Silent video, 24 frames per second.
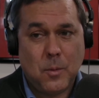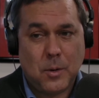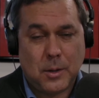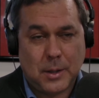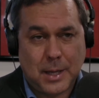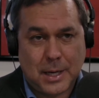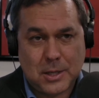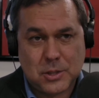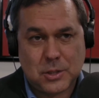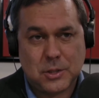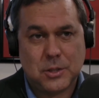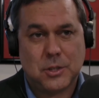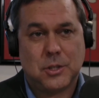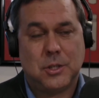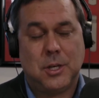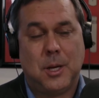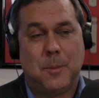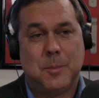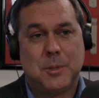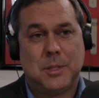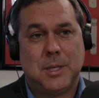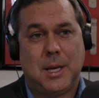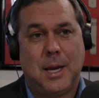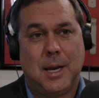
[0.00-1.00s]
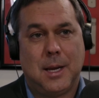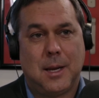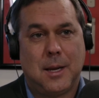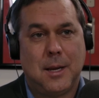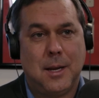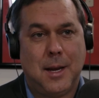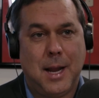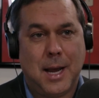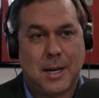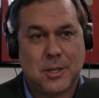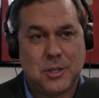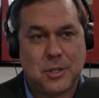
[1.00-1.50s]
relationships and
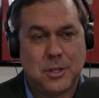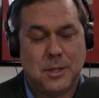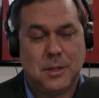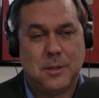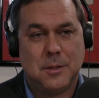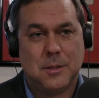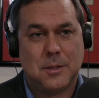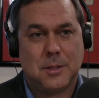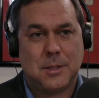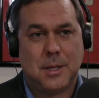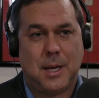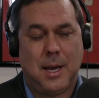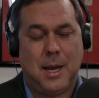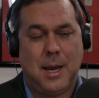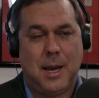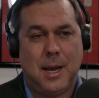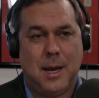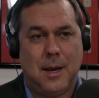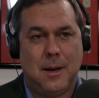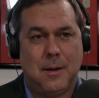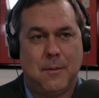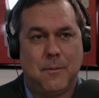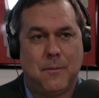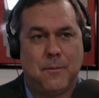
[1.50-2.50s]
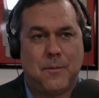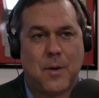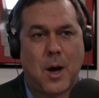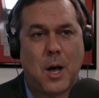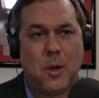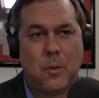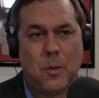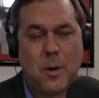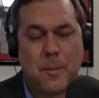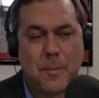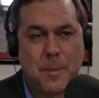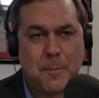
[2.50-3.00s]
connections and
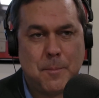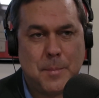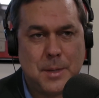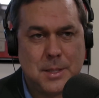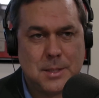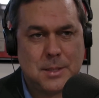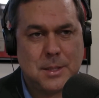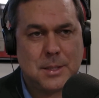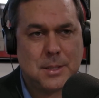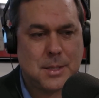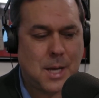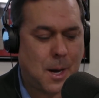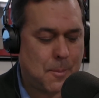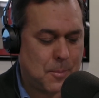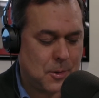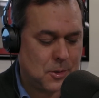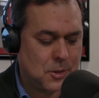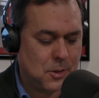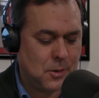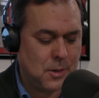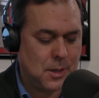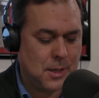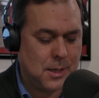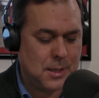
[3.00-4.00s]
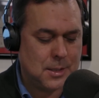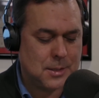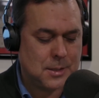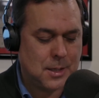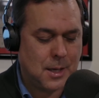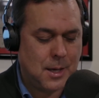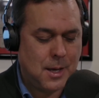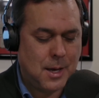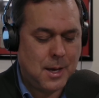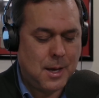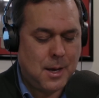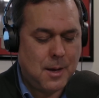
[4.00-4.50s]
follow-up business opportunities.
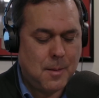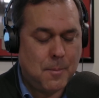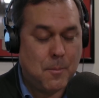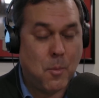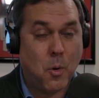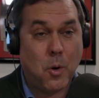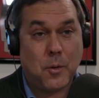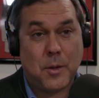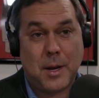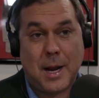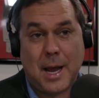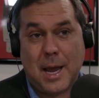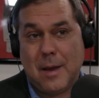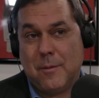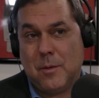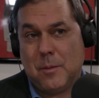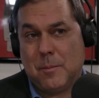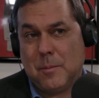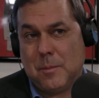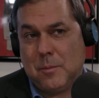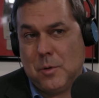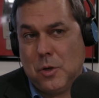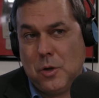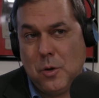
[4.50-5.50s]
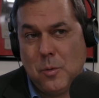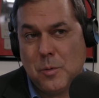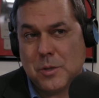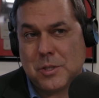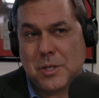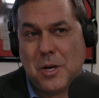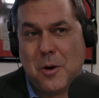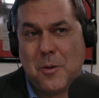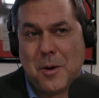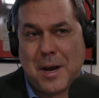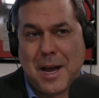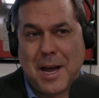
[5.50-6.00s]
more than I even knew
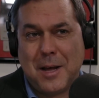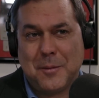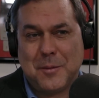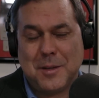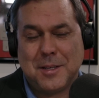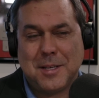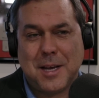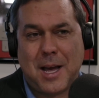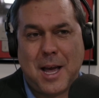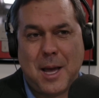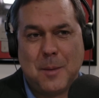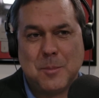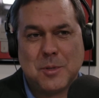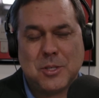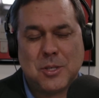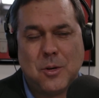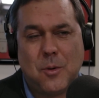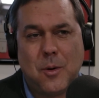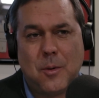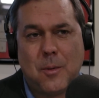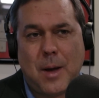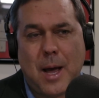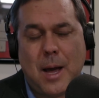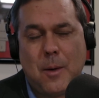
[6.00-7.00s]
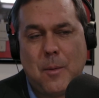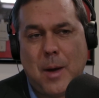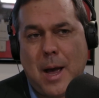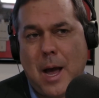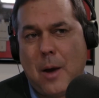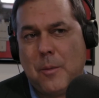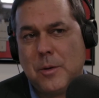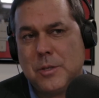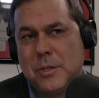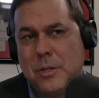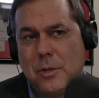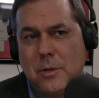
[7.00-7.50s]
was going on at the time. So
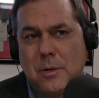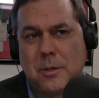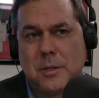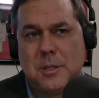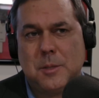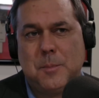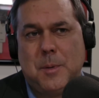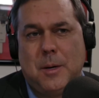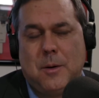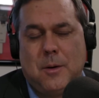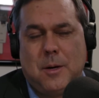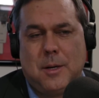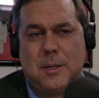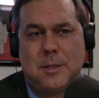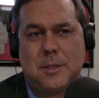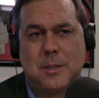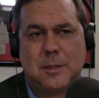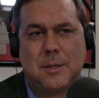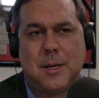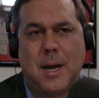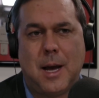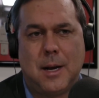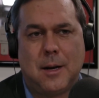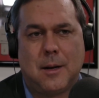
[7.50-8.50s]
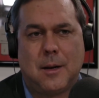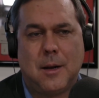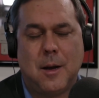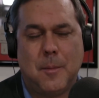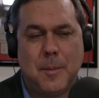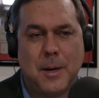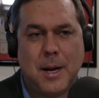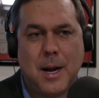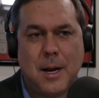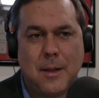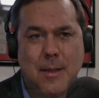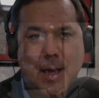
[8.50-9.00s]
how was your experience kind of
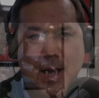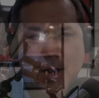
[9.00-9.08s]
coming out